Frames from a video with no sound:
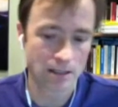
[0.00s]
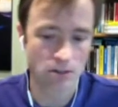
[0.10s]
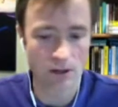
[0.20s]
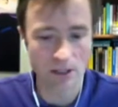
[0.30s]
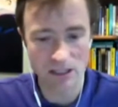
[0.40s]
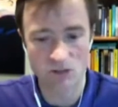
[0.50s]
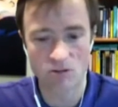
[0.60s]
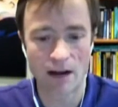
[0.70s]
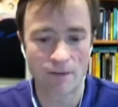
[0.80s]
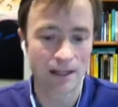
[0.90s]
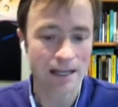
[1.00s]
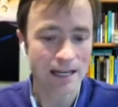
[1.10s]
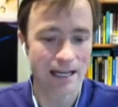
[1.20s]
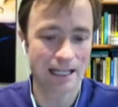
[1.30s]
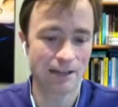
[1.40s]
So I think this graphic
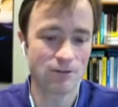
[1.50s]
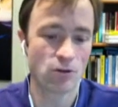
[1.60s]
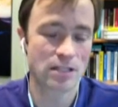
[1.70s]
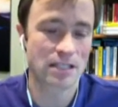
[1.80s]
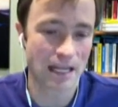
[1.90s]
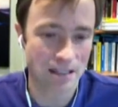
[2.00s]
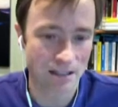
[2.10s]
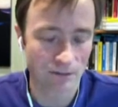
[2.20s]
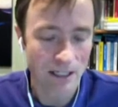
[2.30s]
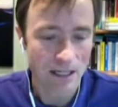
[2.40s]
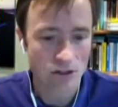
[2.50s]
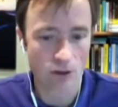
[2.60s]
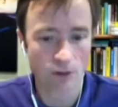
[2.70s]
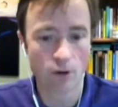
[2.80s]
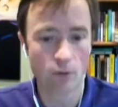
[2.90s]
kind of gives you a sense of sort of
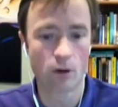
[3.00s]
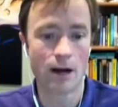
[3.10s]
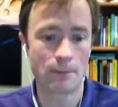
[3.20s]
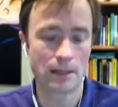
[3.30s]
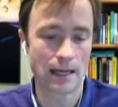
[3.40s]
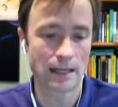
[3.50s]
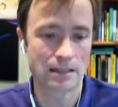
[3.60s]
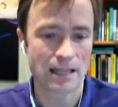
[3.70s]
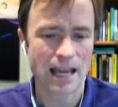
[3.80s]
what we're up against.